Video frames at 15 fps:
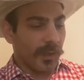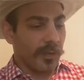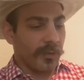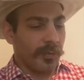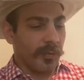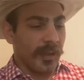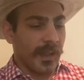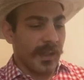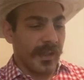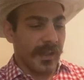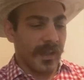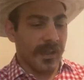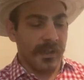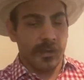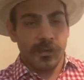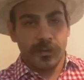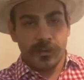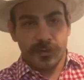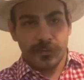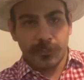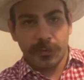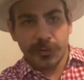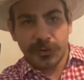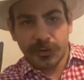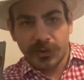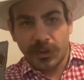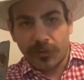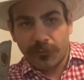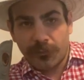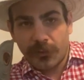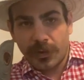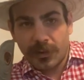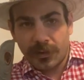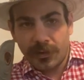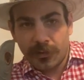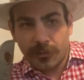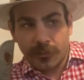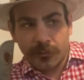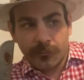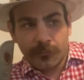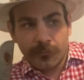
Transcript: you got a spur shelf right here